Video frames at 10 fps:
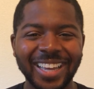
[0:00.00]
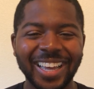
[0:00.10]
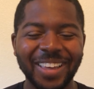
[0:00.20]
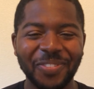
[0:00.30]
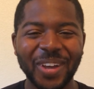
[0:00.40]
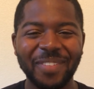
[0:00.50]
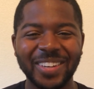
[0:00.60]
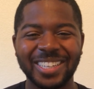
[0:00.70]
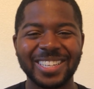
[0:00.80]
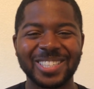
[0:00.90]
If you
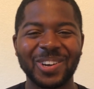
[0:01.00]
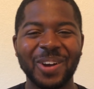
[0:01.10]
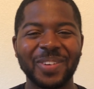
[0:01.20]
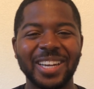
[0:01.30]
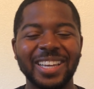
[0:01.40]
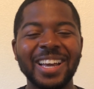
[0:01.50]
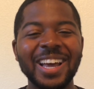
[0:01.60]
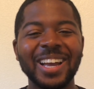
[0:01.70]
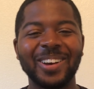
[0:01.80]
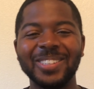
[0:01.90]
haven't done so already,
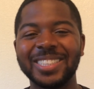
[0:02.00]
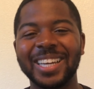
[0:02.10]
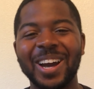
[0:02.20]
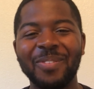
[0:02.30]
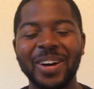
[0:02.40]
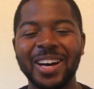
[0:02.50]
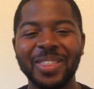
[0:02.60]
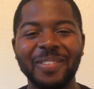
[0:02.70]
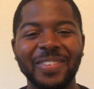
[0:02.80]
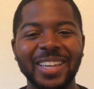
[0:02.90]
go check out my
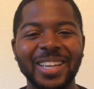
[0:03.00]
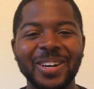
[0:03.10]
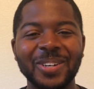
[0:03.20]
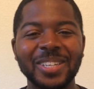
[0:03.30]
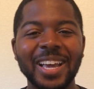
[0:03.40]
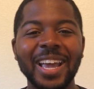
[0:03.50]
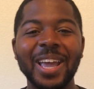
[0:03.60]
other videos,